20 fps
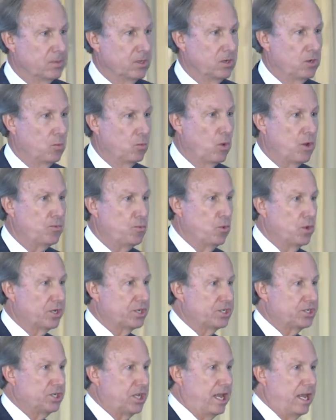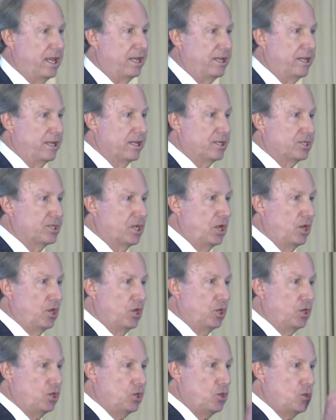what we're saying is,
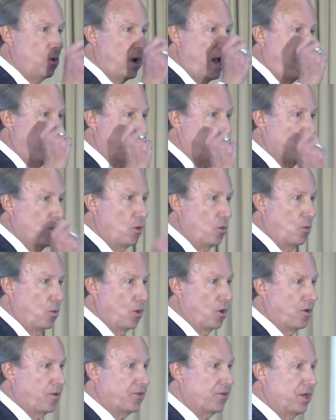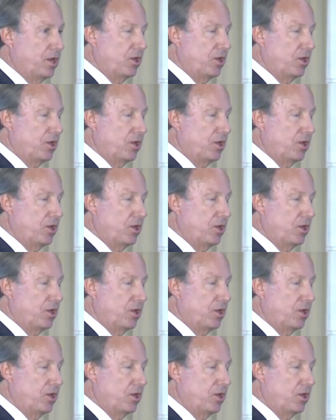you have no worth,